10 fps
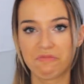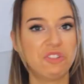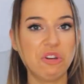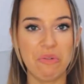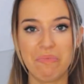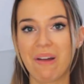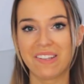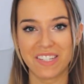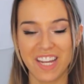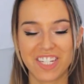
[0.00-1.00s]
do
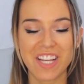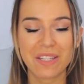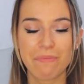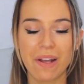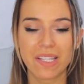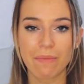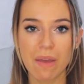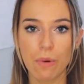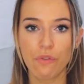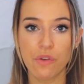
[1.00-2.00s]
presentations, but some
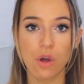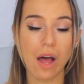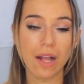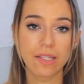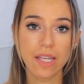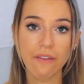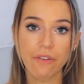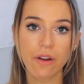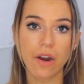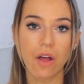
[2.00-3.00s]
people feel a lot
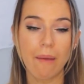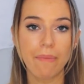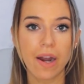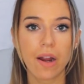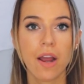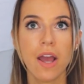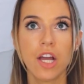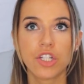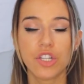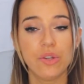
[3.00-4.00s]
safer and a lot better
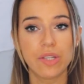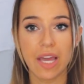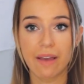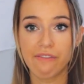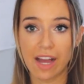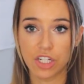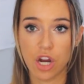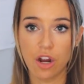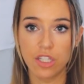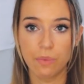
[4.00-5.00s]
just using
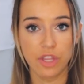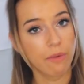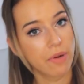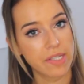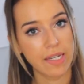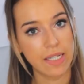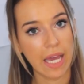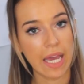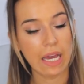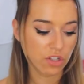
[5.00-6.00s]
flashcards when they're
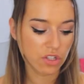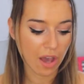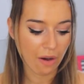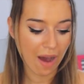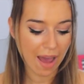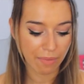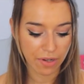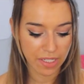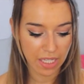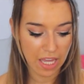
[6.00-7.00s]
presenting. So I
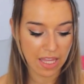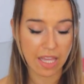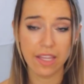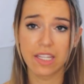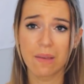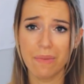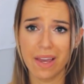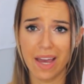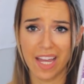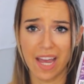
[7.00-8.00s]
personally think these can
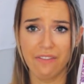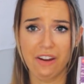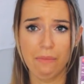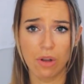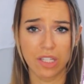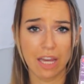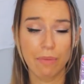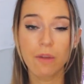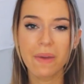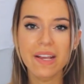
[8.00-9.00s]
be, again, very
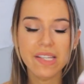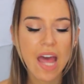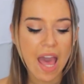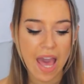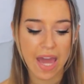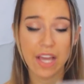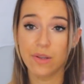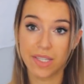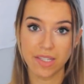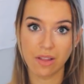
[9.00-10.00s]
multi-purpose, and I
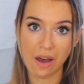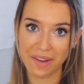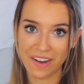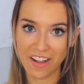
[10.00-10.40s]
use these a lot in